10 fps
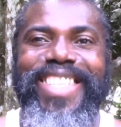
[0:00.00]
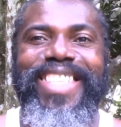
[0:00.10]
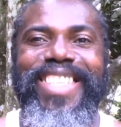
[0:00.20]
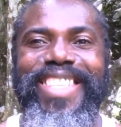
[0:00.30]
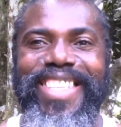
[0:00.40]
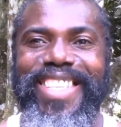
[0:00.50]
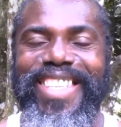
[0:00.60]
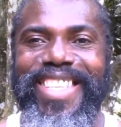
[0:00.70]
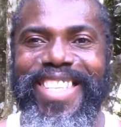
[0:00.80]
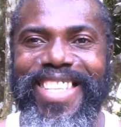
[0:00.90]

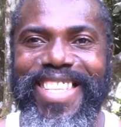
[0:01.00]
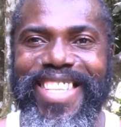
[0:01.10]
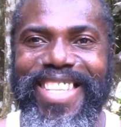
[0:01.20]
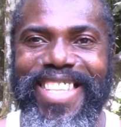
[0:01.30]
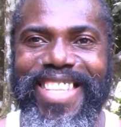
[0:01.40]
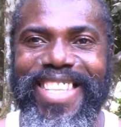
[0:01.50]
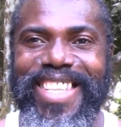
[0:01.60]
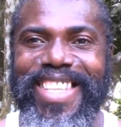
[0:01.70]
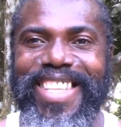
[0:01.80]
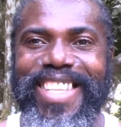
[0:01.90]

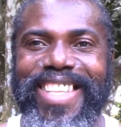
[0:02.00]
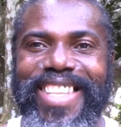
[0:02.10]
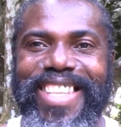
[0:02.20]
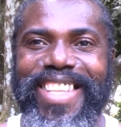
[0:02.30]
(no one is talking)